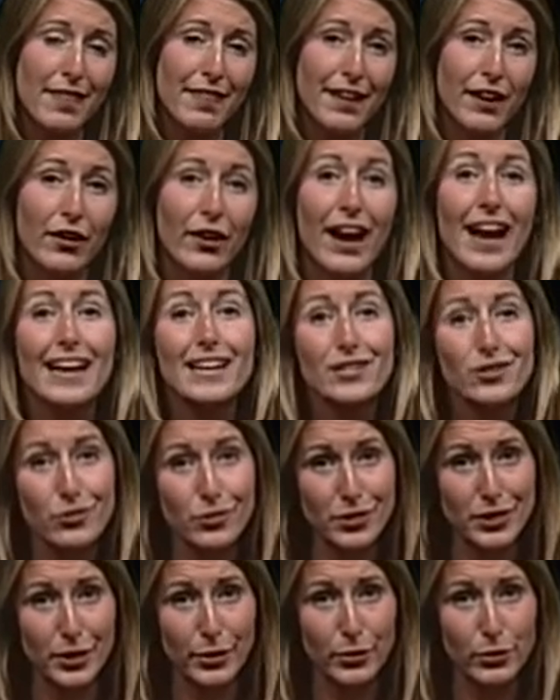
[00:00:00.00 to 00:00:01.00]
and they are
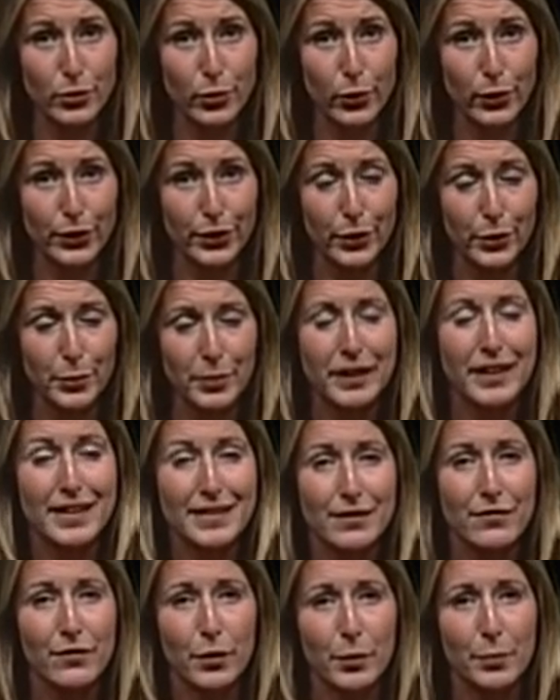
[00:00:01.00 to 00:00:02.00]
extraterritorial
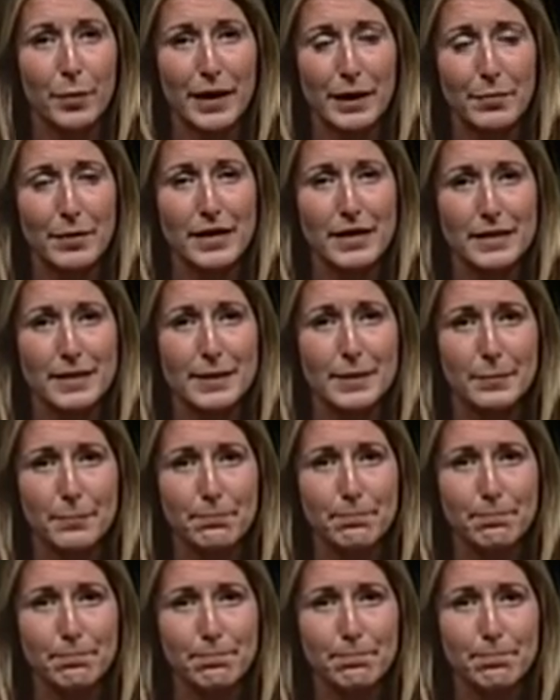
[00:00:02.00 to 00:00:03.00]
because of their babies.
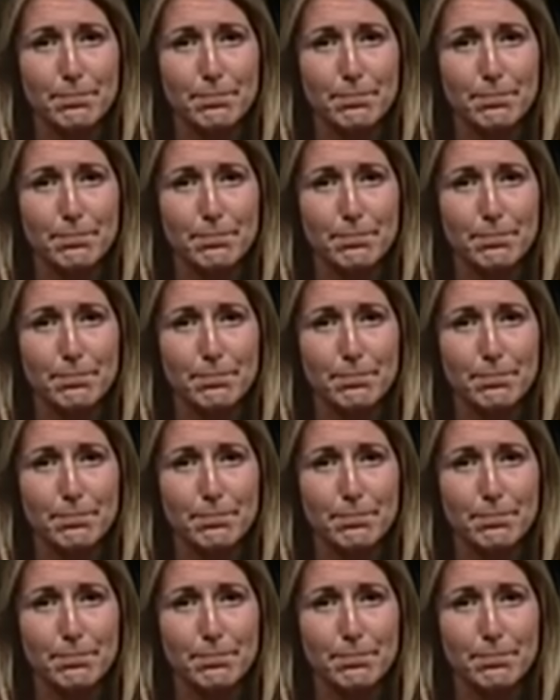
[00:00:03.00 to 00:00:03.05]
